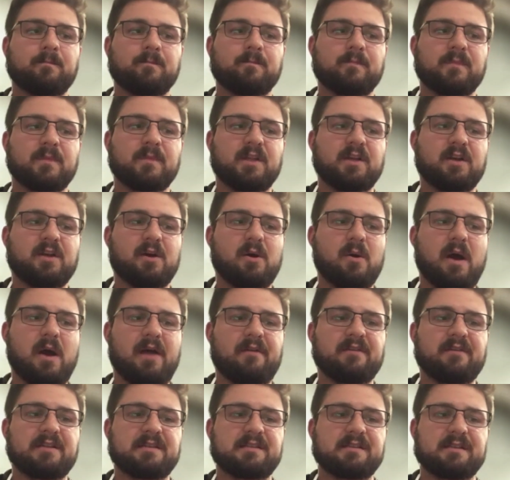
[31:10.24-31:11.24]

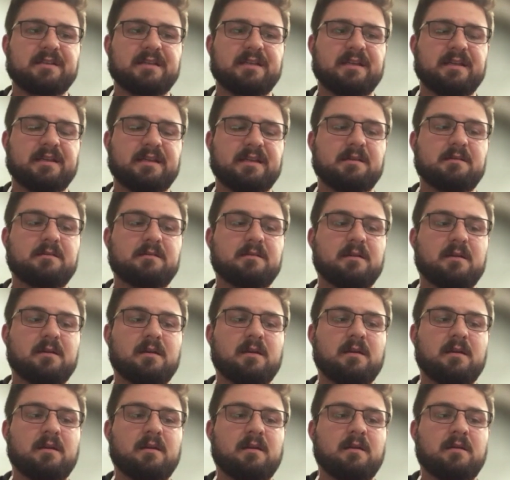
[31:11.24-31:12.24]
Obviously
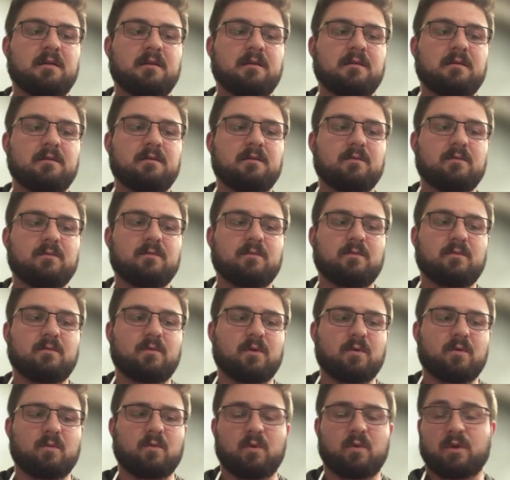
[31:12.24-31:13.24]

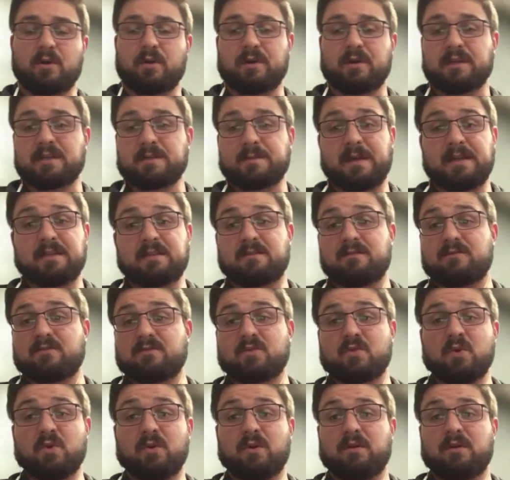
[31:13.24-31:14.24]
we're an expensive
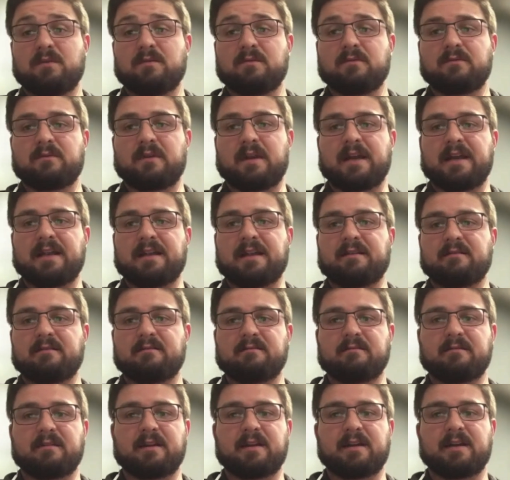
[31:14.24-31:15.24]
school, right?
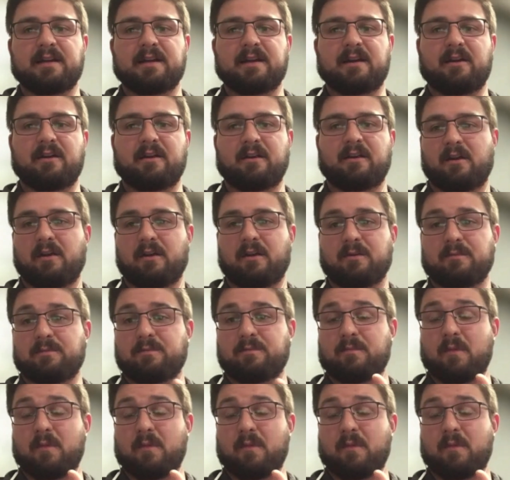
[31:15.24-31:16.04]
Our